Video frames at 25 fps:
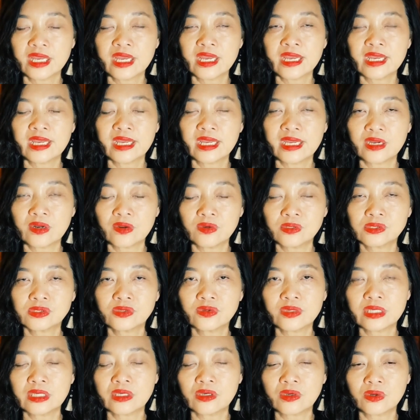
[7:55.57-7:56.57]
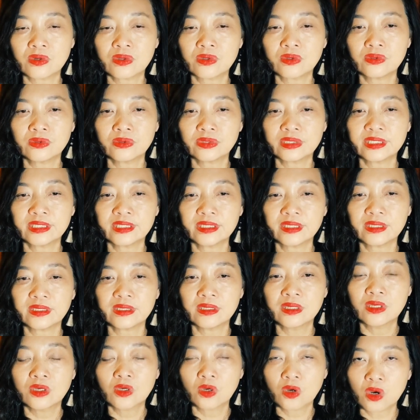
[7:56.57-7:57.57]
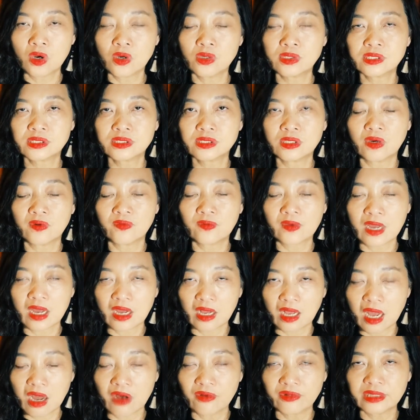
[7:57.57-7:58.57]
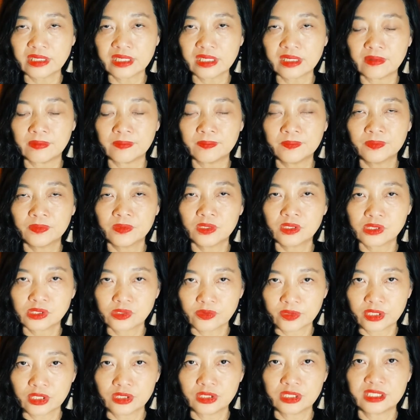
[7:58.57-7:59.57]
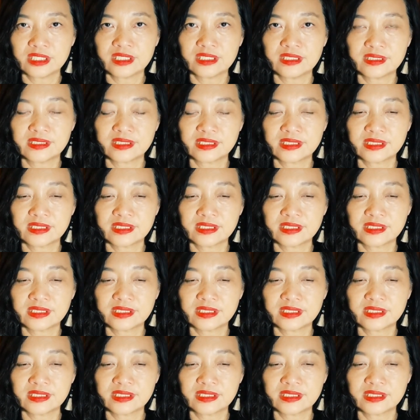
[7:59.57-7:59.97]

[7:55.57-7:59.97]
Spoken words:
and also include the cost of accounting strategies.